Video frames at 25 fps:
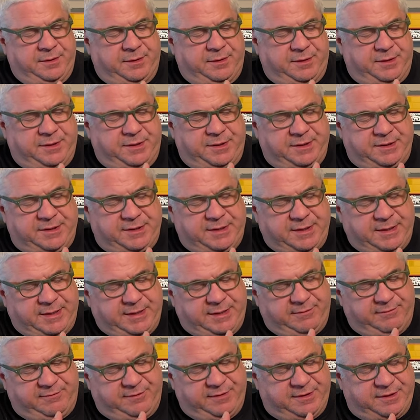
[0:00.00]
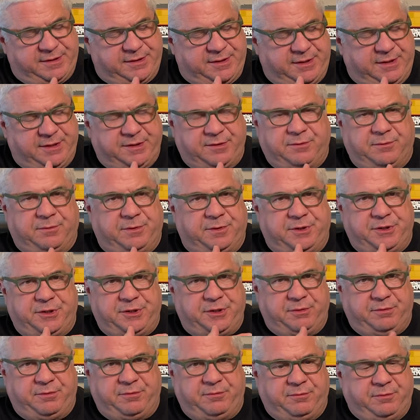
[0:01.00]
the design of this is going to
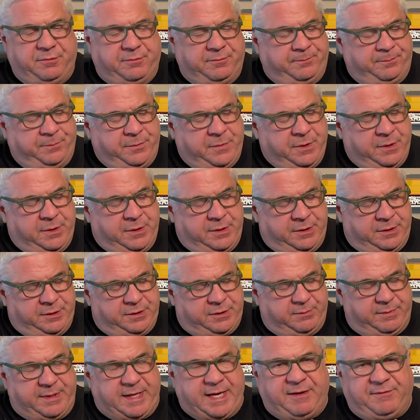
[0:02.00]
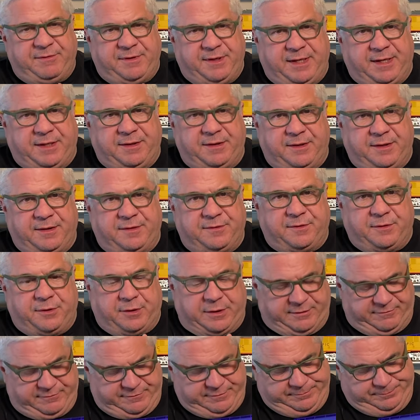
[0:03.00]
show through. So we have to get this
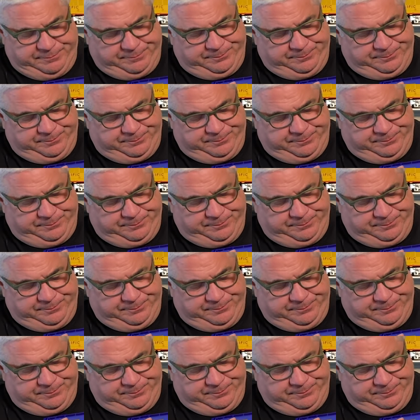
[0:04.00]
off.